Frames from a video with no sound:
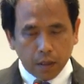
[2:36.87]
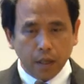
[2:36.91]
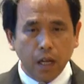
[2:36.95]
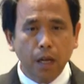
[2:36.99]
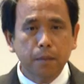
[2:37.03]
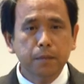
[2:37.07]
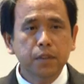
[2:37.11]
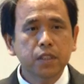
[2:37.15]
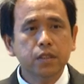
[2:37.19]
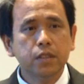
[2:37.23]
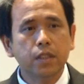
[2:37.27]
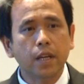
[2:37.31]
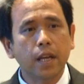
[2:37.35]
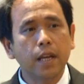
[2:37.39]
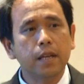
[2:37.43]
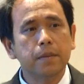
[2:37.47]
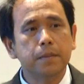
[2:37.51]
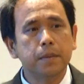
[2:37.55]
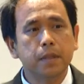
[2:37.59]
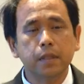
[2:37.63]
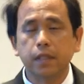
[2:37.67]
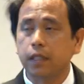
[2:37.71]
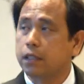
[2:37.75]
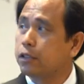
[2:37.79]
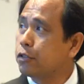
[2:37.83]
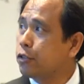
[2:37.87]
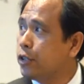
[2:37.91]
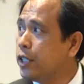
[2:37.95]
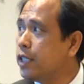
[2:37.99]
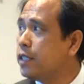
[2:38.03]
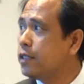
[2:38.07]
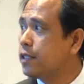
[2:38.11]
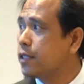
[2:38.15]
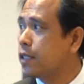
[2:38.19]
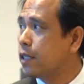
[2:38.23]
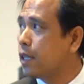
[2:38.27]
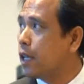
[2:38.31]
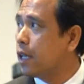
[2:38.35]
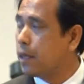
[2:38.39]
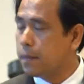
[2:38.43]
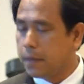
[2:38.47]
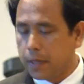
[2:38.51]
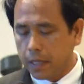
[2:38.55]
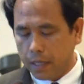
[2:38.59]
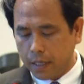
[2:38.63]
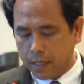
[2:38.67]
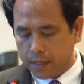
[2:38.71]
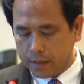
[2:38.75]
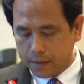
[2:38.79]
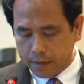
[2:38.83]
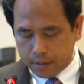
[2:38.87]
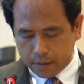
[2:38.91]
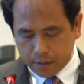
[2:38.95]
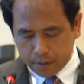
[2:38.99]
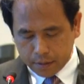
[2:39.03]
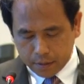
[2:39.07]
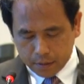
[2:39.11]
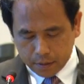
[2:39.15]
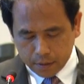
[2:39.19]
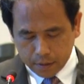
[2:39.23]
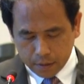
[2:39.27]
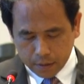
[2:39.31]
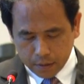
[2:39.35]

Coming to the green ABS.